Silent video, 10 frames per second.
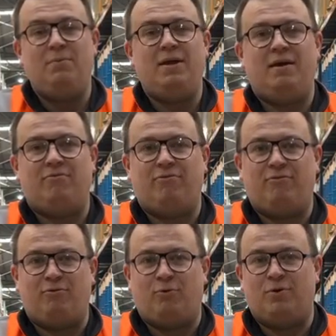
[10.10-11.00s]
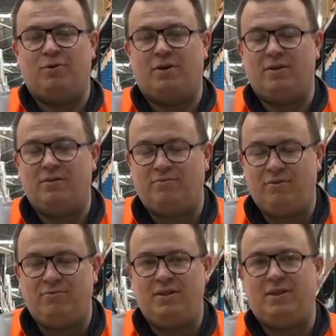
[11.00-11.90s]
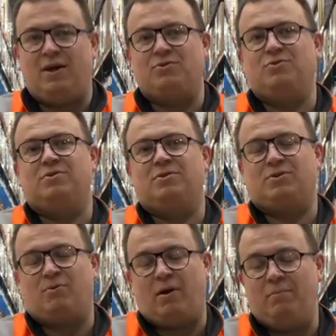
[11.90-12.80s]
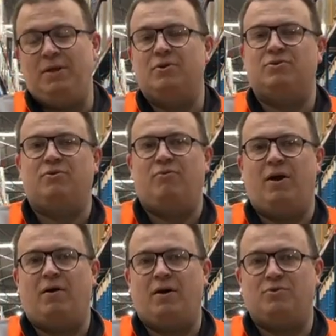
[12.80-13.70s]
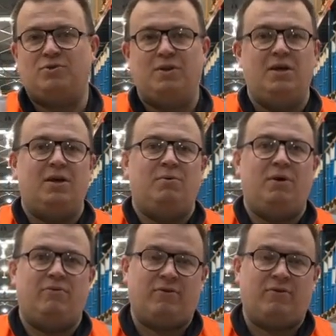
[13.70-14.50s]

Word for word: we have 450,000 square meters of warehouse. We have